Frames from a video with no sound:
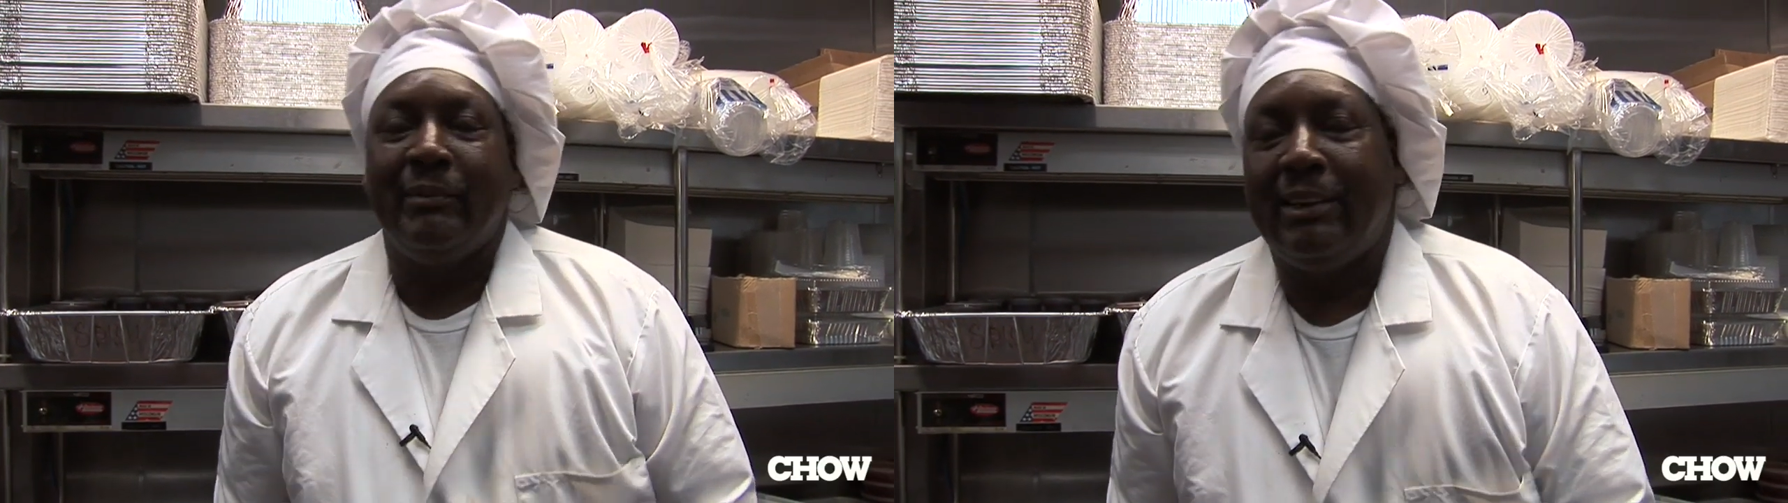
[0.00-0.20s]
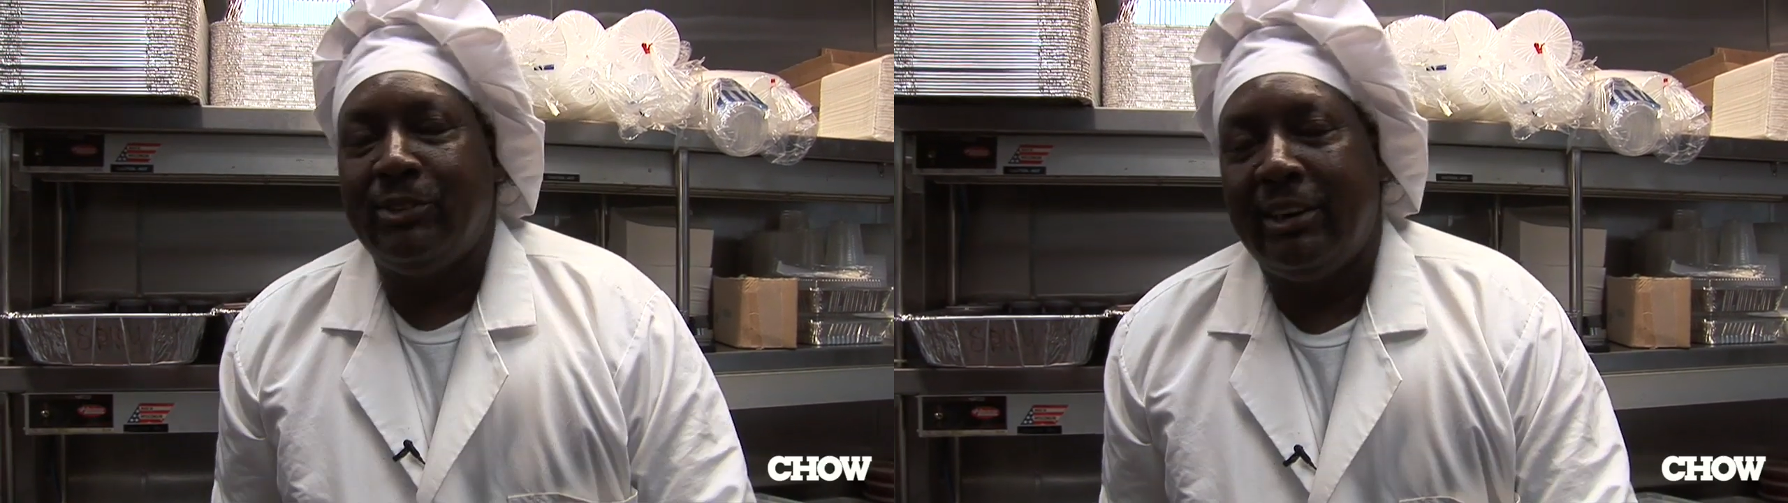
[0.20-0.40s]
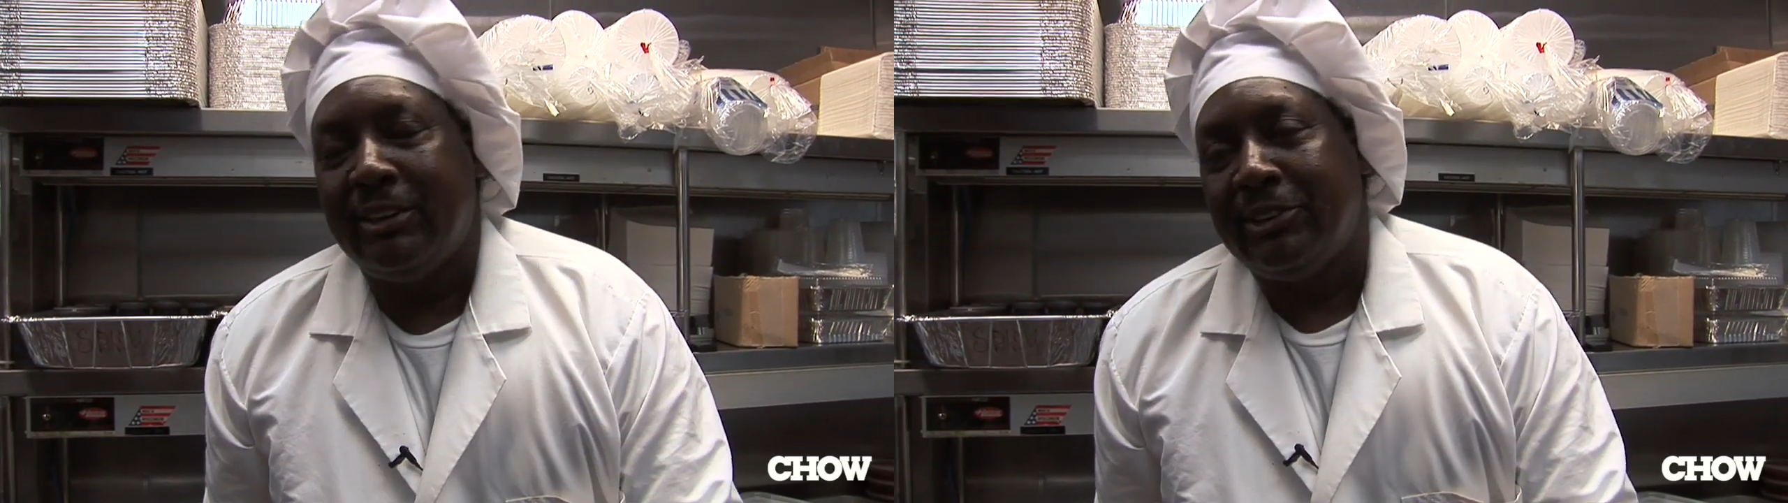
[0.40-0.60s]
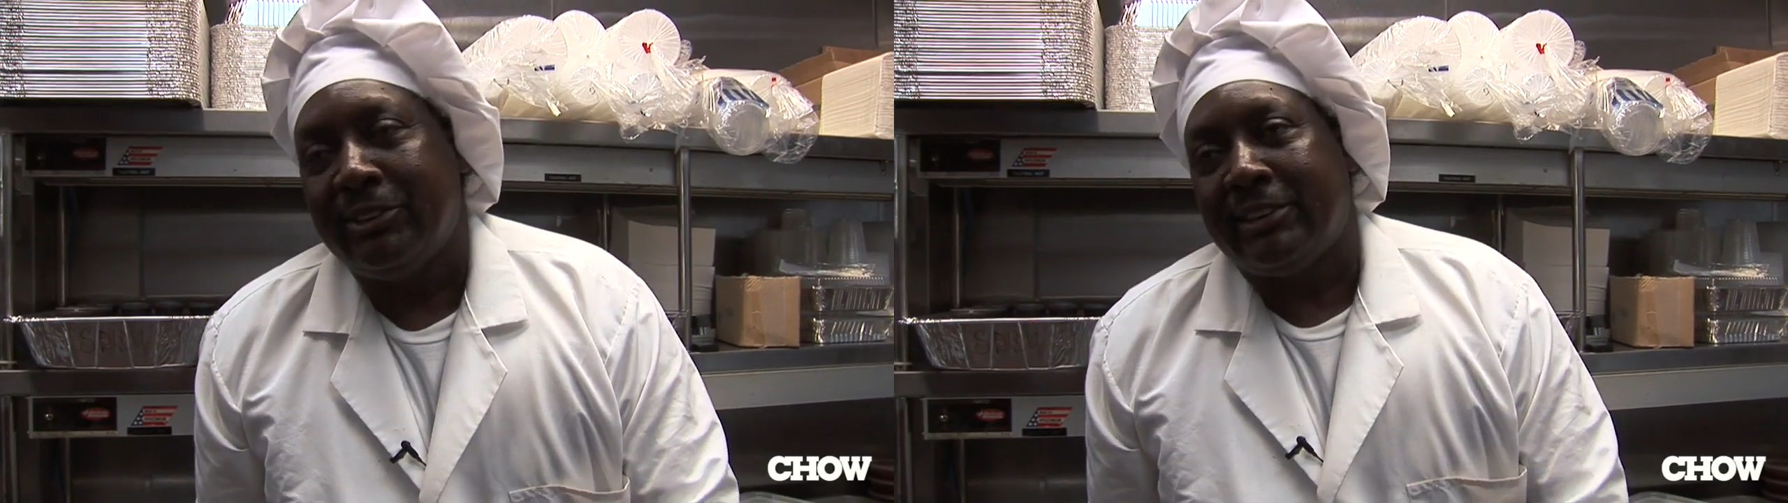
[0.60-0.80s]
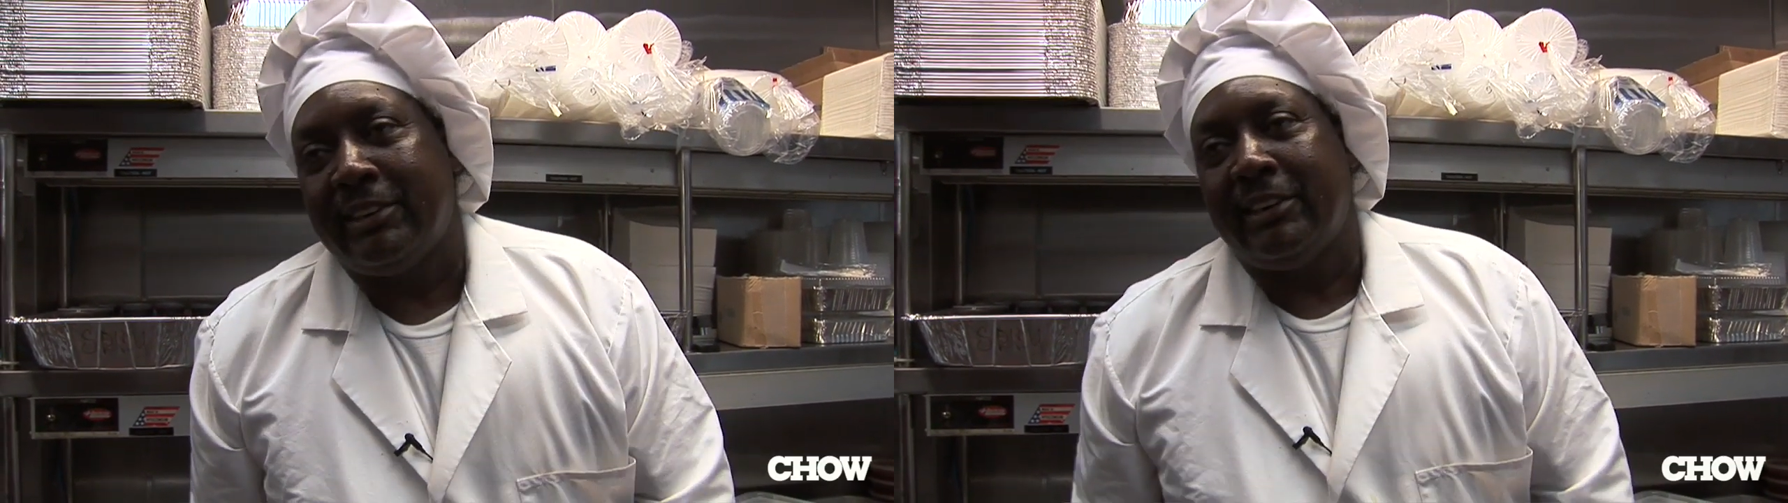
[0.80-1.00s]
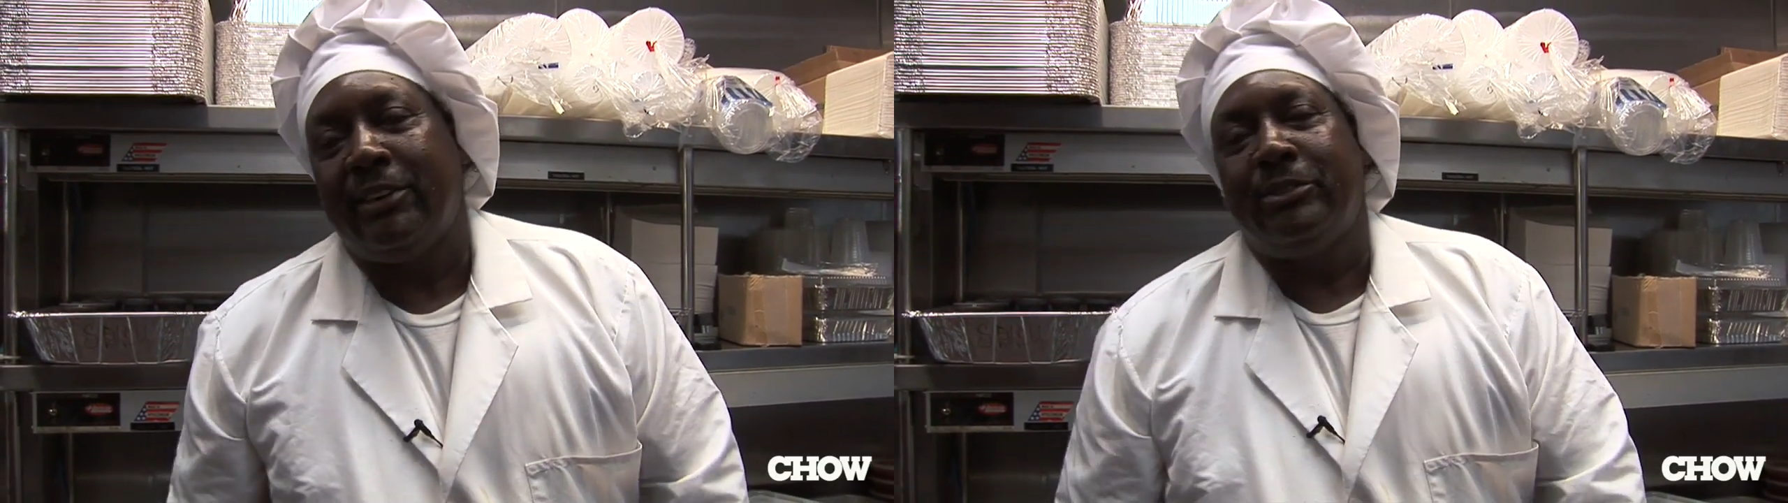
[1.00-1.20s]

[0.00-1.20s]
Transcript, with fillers: And we all used to, you know,